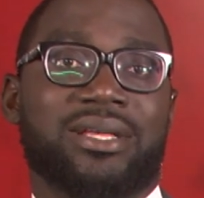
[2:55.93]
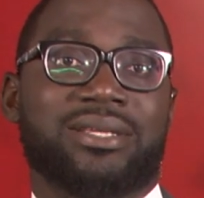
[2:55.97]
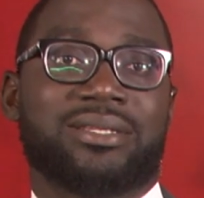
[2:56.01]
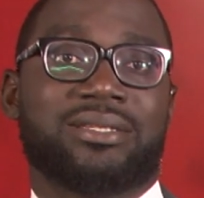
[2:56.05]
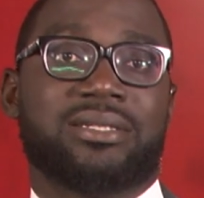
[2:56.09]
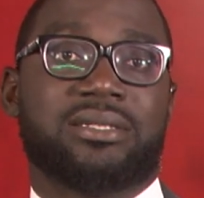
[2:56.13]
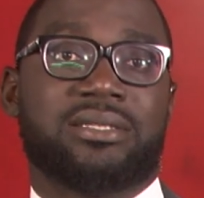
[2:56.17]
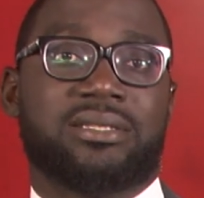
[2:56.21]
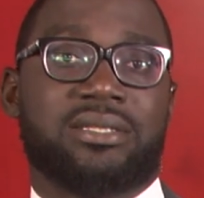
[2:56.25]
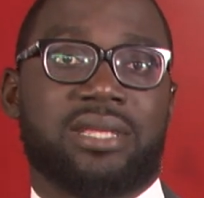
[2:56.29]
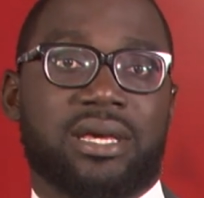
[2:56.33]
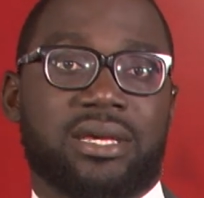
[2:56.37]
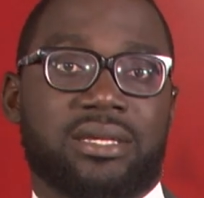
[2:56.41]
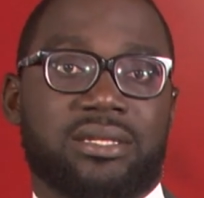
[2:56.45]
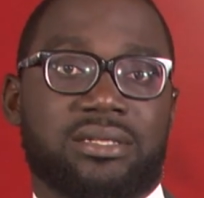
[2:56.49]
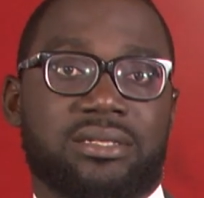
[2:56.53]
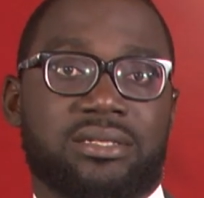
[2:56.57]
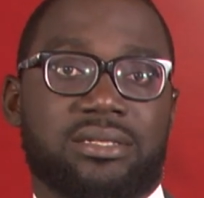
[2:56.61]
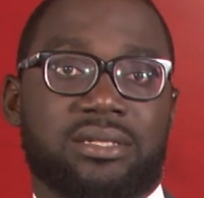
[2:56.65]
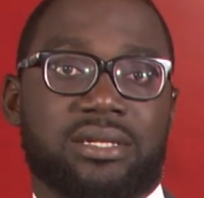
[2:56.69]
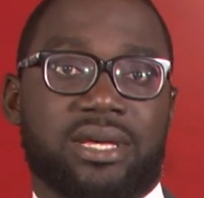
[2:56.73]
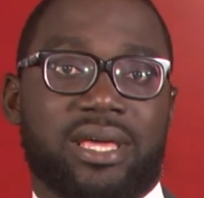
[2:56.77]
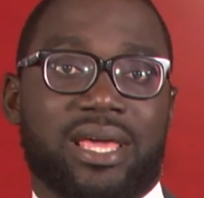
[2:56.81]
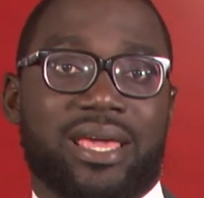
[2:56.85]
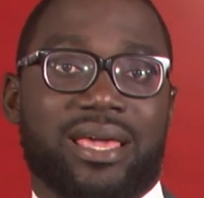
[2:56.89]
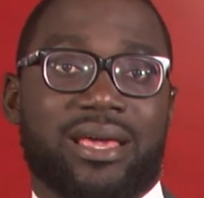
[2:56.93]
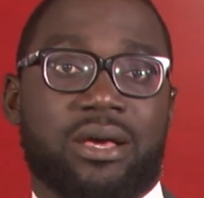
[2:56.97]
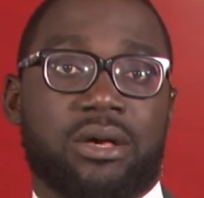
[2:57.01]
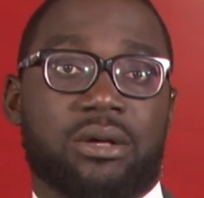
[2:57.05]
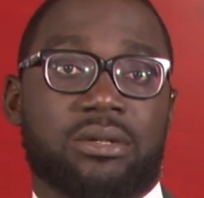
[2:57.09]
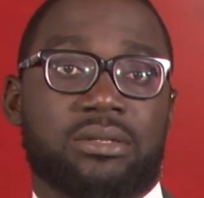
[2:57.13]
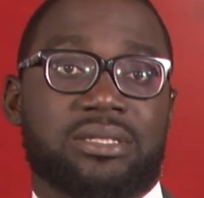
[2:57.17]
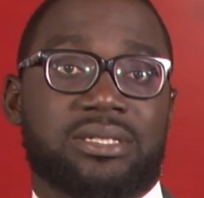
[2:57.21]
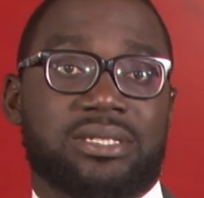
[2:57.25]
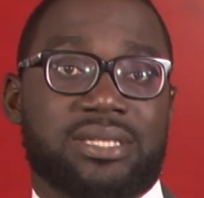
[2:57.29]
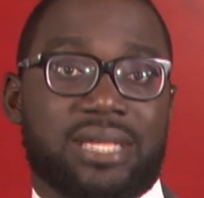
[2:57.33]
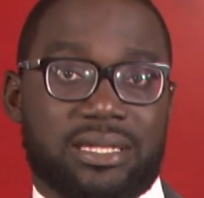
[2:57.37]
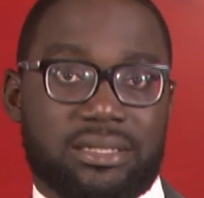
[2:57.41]
sticks to a
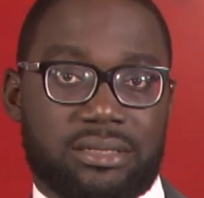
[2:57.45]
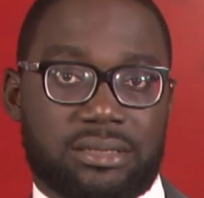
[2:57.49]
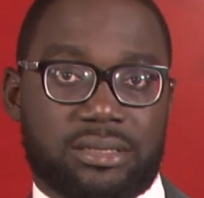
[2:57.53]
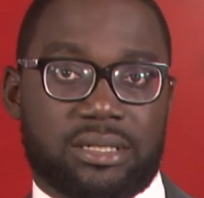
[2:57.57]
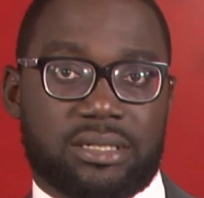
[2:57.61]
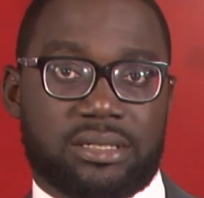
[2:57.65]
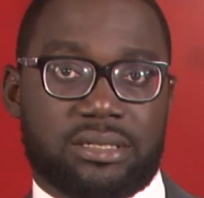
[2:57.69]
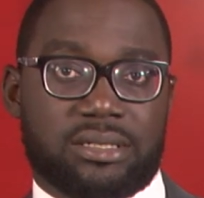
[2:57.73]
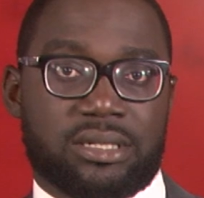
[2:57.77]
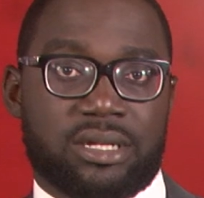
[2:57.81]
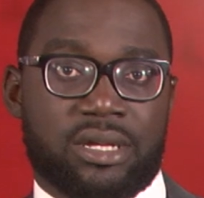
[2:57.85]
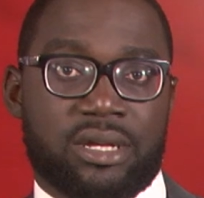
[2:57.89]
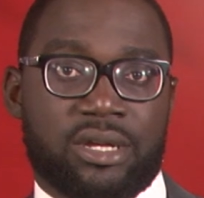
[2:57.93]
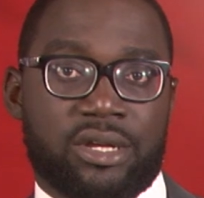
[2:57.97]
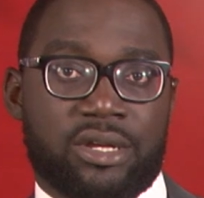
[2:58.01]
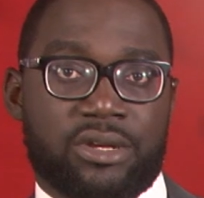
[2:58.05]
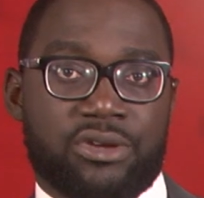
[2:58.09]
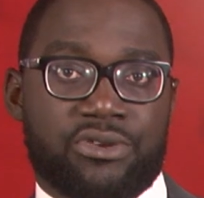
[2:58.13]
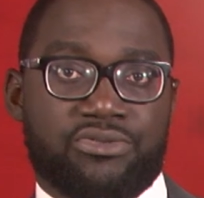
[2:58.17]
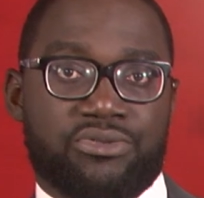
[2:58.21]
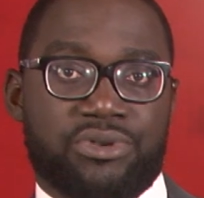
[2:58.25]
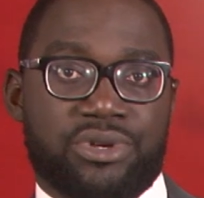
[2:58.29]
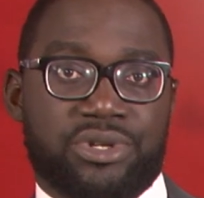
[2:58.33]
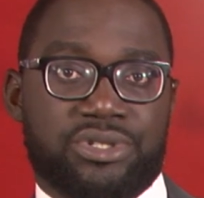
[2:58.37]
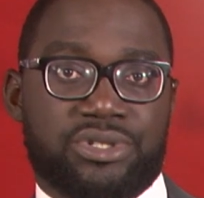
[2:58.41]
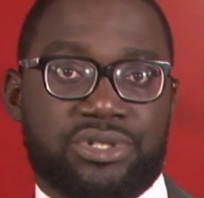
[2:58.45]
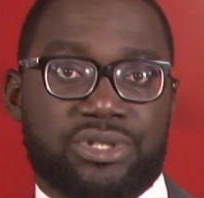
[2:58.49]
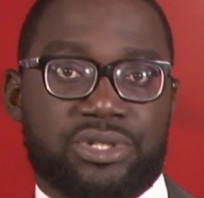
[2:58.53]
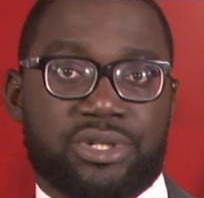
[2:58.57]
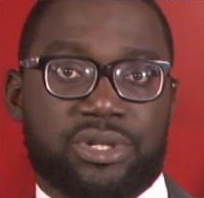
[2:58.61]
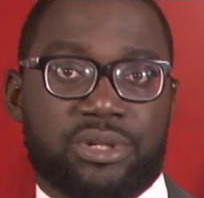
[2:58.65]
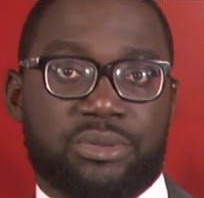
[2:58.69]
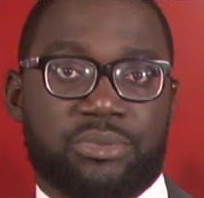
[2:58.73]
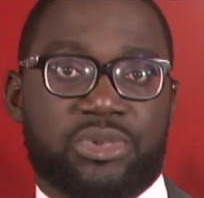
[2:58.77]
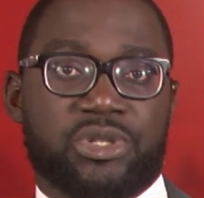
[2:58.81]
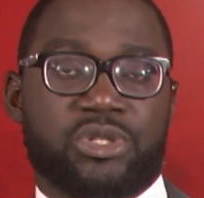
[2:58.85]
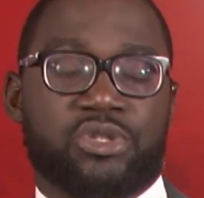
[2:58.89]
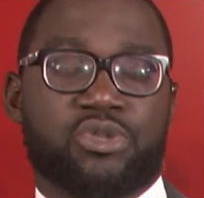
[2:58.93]
consensus
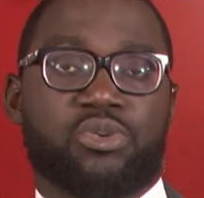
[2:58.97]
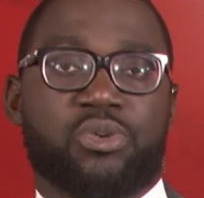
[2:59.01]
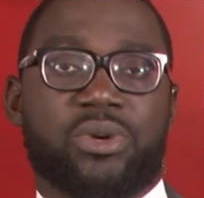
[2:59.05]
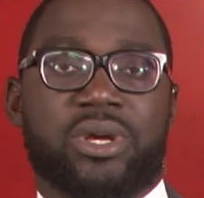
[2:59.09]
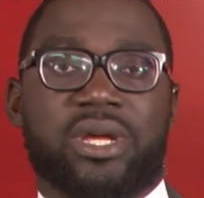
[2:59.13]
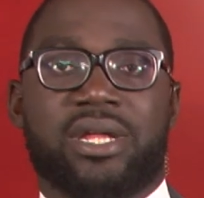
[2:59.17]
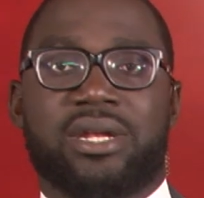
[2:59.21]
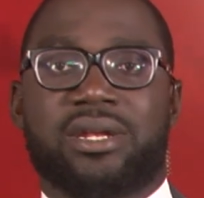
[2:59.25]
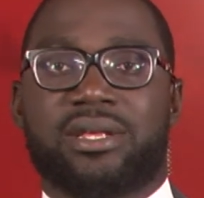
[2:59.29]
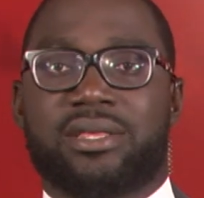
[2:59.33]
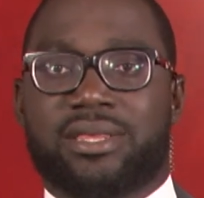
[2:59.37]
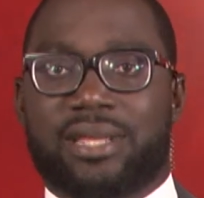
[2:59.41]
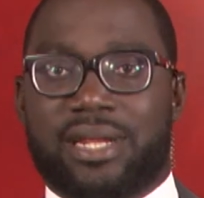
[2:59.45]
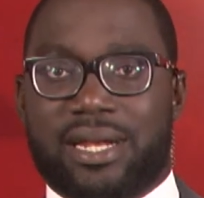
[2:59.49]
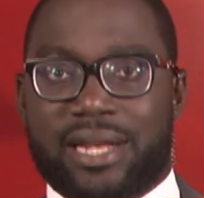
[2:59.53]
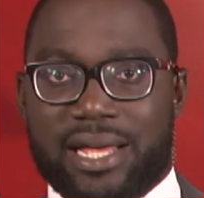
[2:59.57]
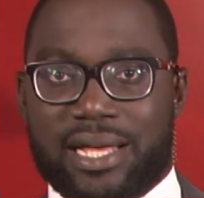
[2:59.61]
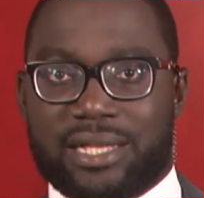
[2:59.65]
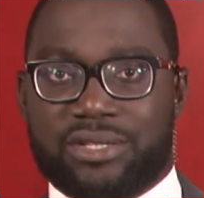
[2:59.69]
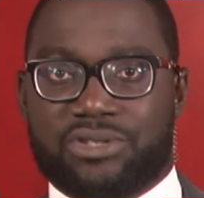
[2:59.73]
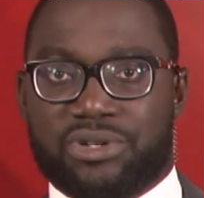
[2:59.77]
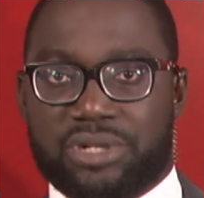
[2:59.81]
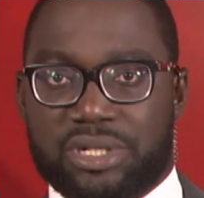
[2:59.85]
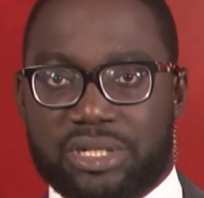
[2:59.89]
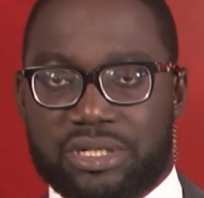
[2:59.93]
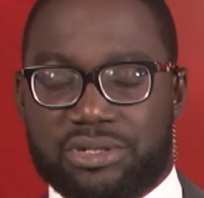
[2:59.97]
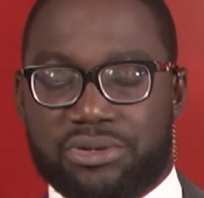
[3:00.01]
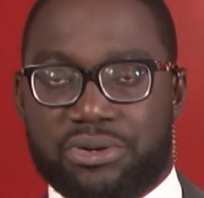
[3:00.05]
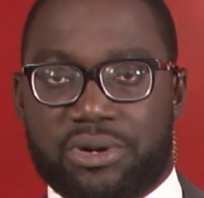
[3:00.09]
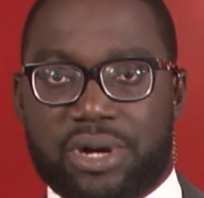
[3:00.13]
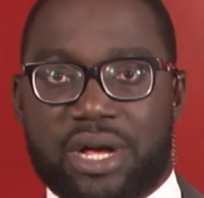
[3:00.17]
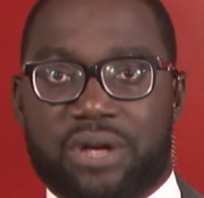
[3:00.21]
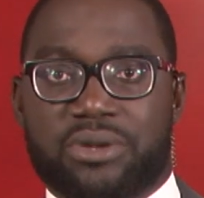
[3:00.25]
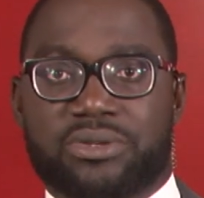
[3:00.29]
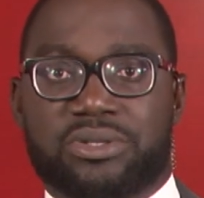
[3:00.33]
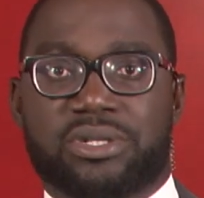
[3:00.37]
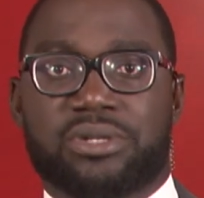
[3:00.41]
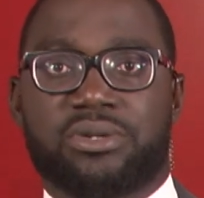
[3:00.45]
reached between the La Traditional
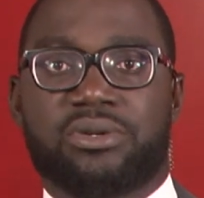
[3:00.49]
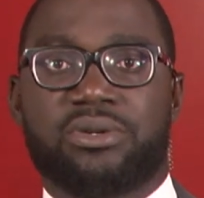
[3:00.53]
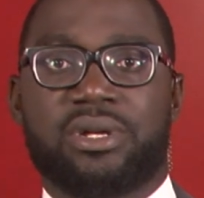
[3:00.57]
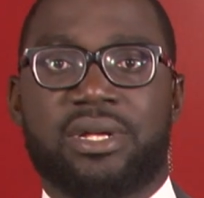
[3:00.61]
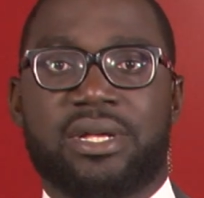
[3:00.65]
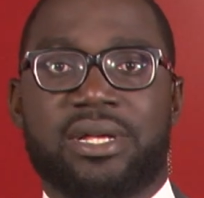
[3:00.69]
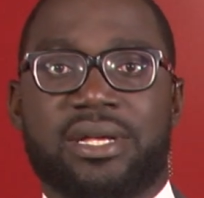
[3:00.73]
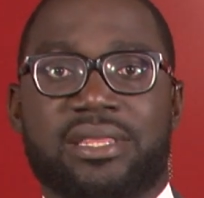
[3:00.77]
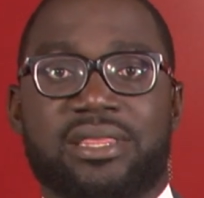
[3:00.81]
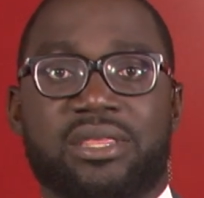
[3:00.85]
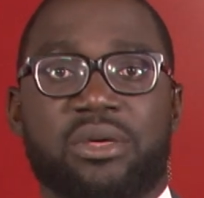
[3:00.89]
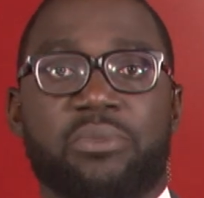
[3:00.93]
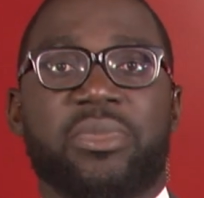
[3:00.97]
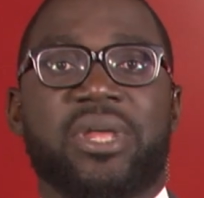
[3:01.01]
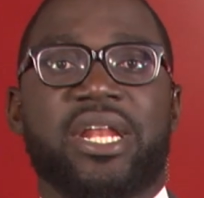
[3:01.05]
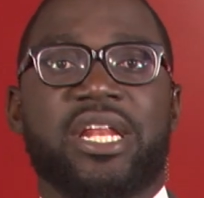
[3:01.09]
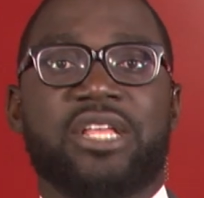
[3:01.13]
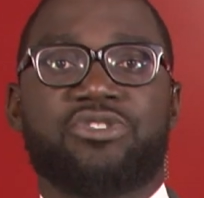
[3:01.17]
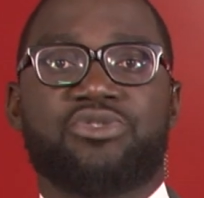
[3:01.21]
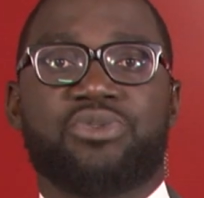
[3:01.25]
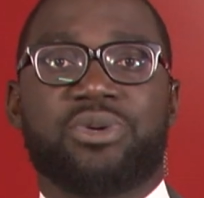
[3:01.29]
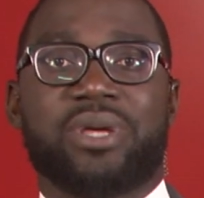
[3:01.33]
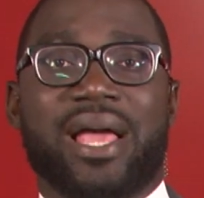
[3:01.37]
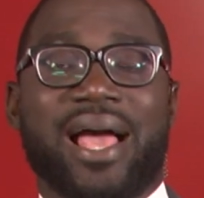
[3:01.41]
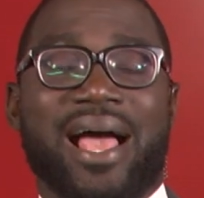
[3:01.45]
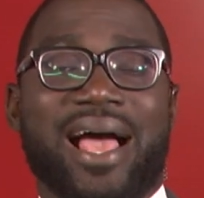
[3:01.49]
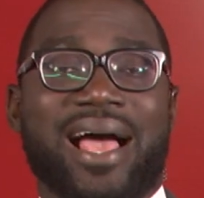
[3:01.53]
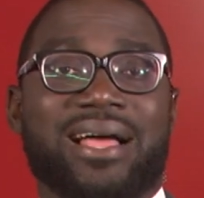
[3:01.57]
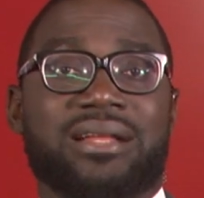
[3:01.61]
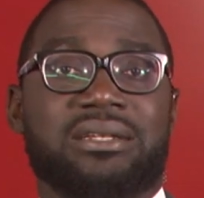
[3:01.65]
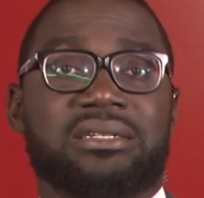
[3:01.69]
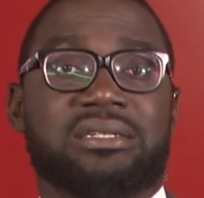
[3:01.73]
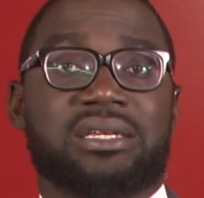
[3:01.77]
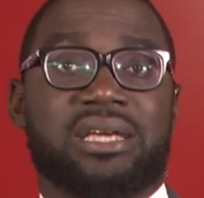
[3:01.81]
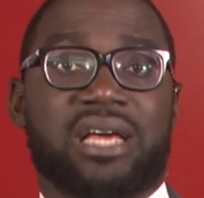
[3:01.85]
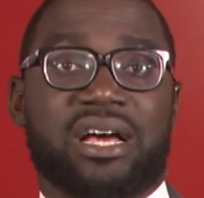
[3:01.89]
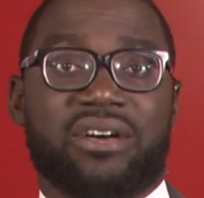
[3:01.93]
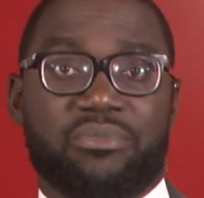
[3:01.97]
Council, the military
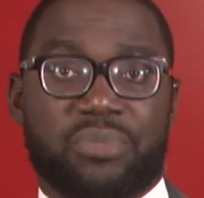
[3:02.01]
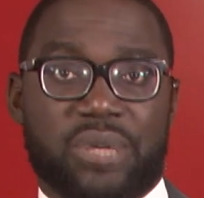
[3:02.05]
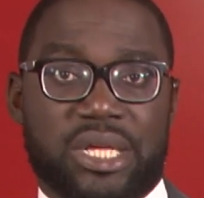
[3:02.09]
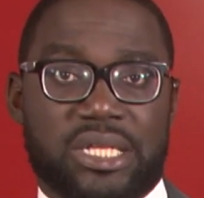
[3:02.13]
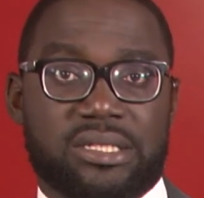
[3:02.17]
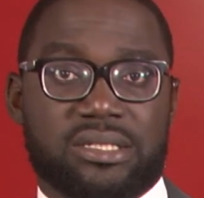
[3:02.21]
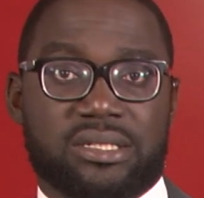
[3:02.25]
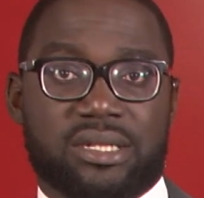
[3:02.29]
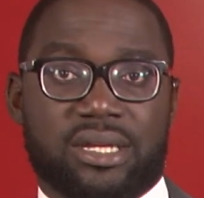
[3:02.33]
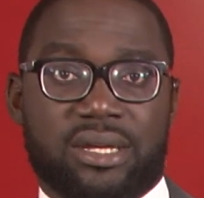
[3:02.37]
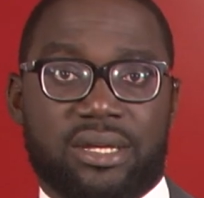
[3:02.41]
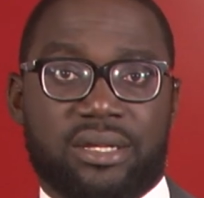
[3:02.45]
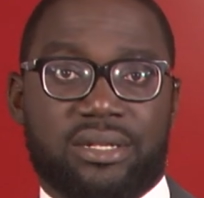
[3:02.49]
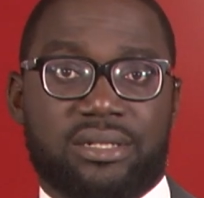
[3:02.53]
and government